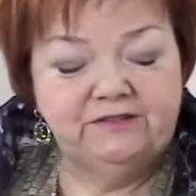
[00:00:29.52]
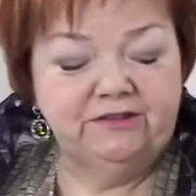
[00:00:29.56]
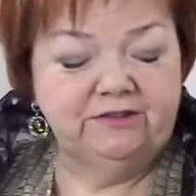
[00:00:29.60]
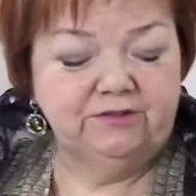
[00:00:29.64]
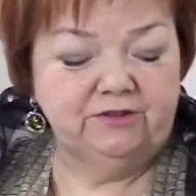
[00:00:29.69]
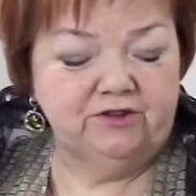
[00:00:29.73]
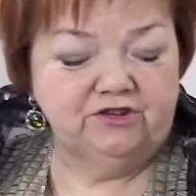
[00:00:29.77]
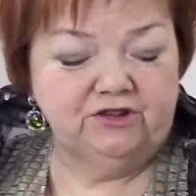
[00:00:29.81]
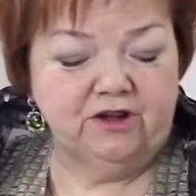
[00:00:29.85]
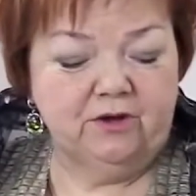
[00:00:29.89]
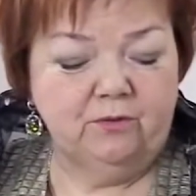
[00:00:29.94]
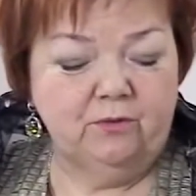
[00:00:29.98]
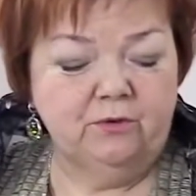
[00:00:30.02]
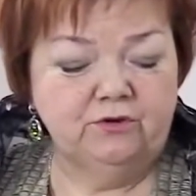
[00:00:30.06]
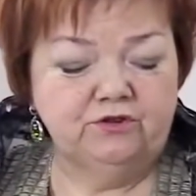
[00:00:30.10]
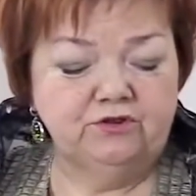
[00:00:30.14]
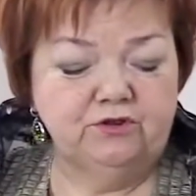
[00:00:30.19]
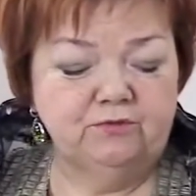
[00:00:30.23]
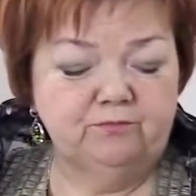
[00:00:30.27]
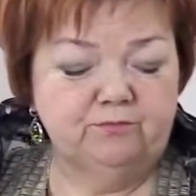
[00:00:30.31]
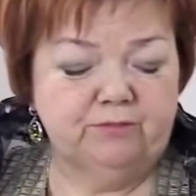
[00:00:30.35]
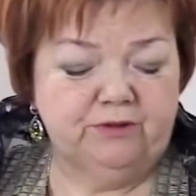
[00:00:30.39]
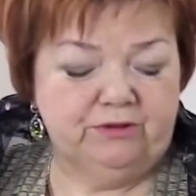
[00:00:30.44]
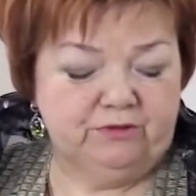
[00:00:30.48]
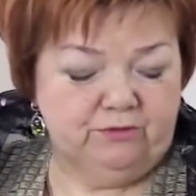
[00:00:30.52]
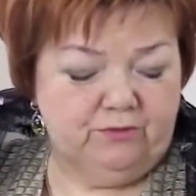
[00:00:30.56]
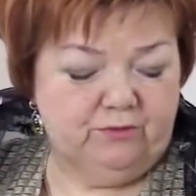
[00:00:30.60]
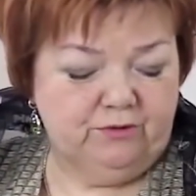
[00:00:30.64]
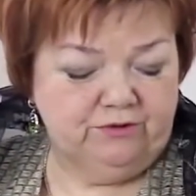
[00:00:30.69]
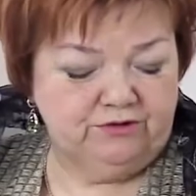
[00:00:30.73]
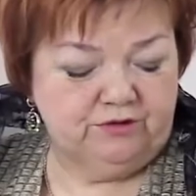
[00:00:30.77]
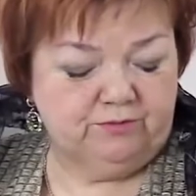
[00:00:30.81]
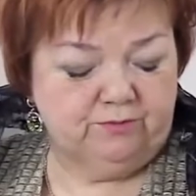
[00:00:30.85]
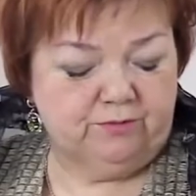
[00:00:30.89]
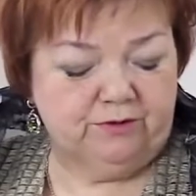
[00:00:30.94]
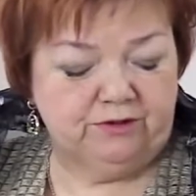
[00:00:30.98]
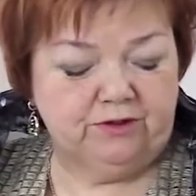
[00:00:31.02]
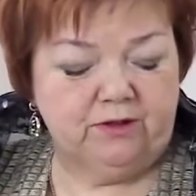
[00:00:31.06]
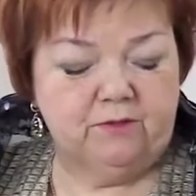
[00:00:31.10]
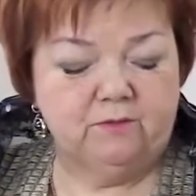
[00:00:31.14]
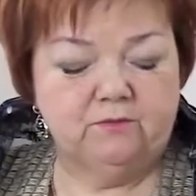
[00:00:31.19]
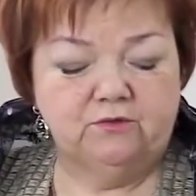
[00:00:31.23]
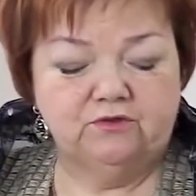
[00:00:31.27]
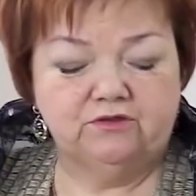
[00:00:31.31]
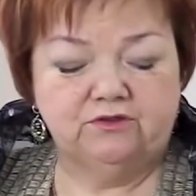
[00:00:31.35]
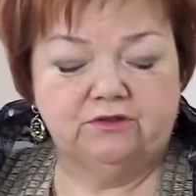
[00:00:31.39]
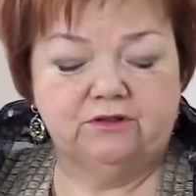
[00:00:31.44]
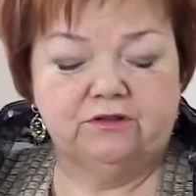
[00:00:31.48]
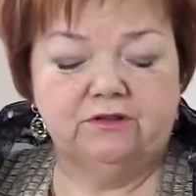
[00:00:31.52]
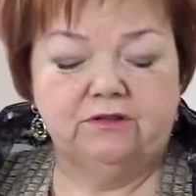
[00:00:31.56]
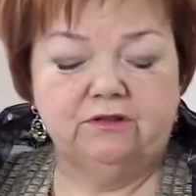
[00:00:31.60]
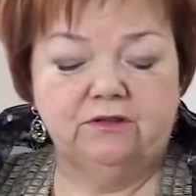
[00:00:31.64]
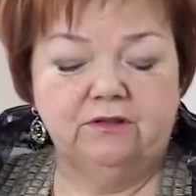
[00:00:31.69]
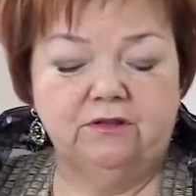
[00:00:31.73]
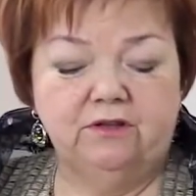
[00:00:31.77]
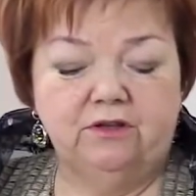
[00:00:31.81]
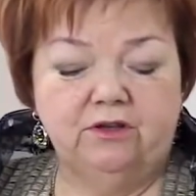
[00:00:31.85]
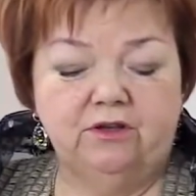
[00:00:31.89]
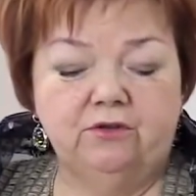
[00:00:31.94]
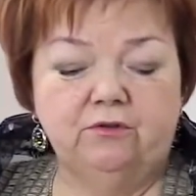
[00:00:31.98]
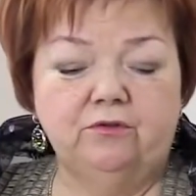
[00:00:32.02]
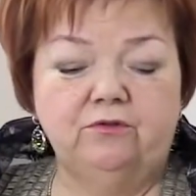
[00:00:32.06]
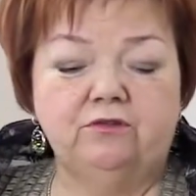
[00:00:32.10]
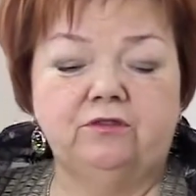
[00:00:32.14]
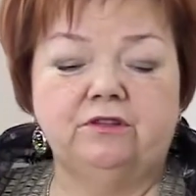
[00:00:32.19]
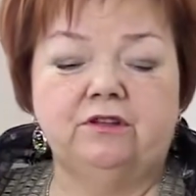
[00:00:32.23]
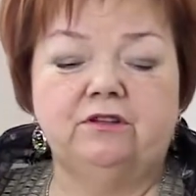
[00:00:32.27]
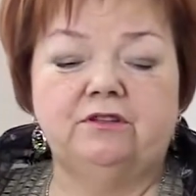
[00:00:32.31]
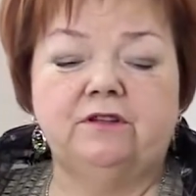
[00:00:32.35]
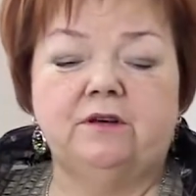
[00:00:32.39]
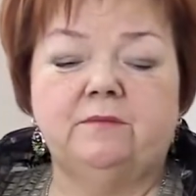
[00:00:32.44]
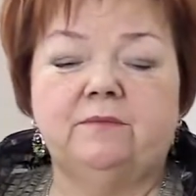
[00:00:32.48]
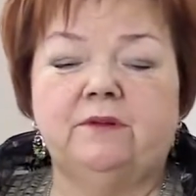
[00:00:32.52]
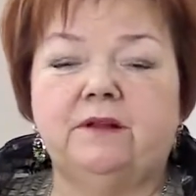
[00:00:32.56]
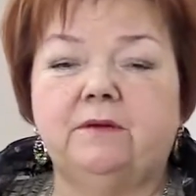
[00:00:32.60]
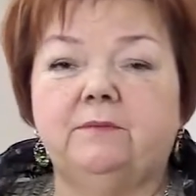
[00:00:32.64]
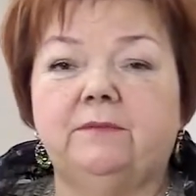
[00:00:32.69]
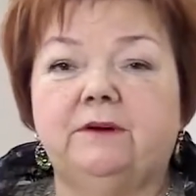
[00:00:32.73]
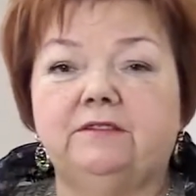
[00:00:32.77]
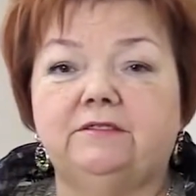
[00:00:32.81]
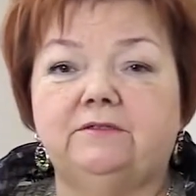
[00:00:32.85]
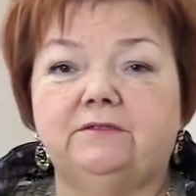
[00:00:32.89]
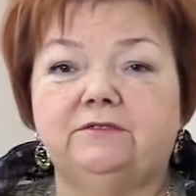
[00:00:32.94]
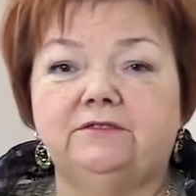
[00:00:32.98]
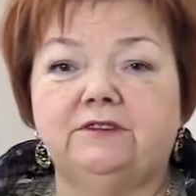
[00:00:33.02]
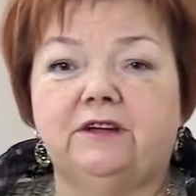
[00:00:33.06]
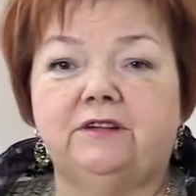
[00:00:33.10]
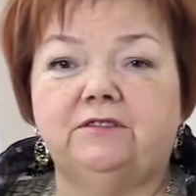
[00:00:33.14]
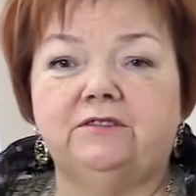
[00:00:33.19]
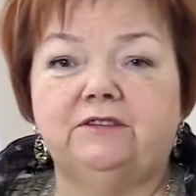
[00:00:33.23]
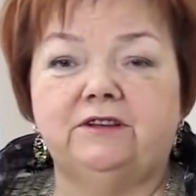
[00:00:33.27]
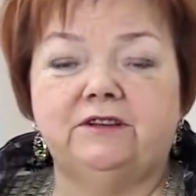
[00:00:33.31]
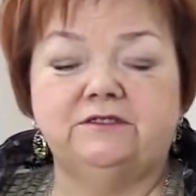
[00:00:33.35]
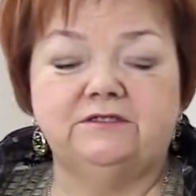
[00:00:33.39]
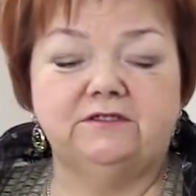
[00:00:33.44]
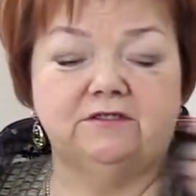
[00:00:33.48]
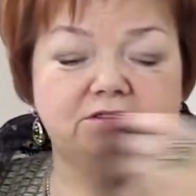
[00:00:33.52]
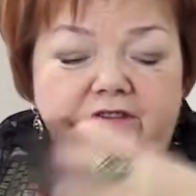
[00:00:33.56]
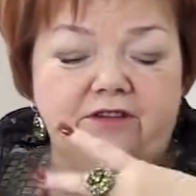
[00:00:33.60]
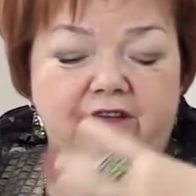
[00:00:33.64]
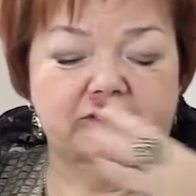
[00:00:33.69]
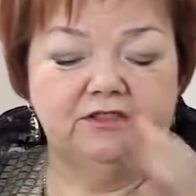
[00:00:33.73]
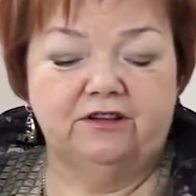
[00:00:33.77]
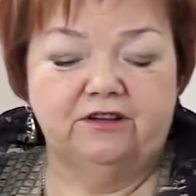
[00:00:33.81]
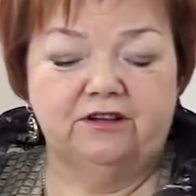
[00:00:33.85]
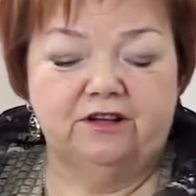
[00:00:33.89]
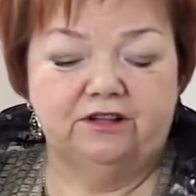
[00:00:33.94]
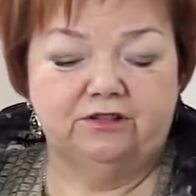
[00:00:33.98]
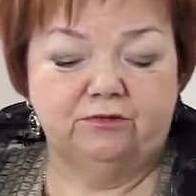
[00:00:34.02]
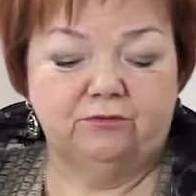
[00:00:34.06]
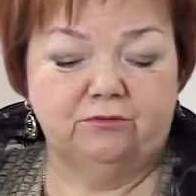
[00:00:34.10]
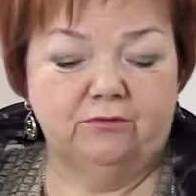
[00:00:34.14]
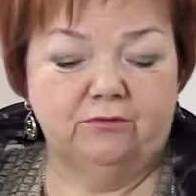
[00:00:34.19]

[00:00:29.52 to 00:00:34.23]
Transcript: This material is very good because it can be cut without processing.